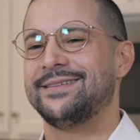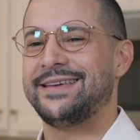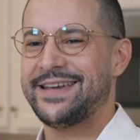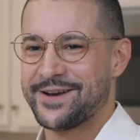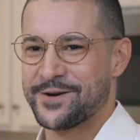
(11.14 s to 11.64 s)

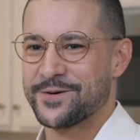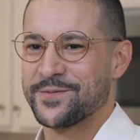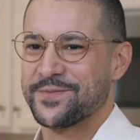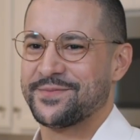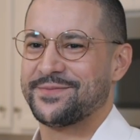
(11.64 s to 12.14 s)

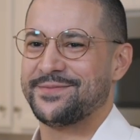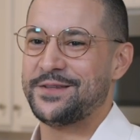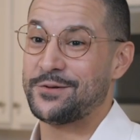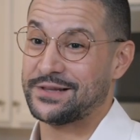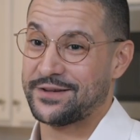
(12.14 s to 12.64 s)
Here,
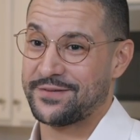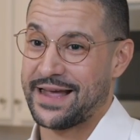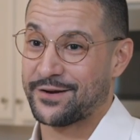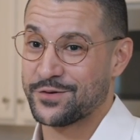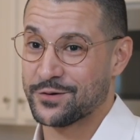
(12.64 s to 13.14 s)
you can live the
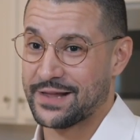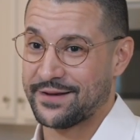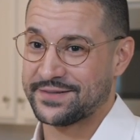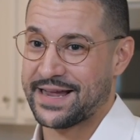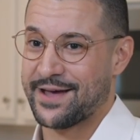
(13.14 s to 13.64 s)
outdoor
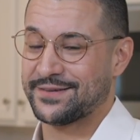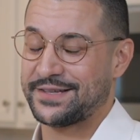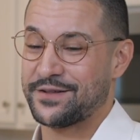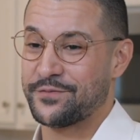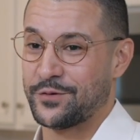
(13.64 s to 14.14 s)
lifestyle
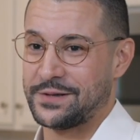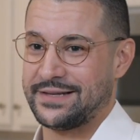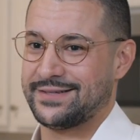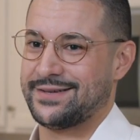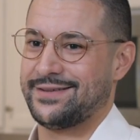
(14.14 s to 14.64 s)
to the
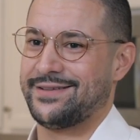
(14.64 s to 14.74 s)
fullest.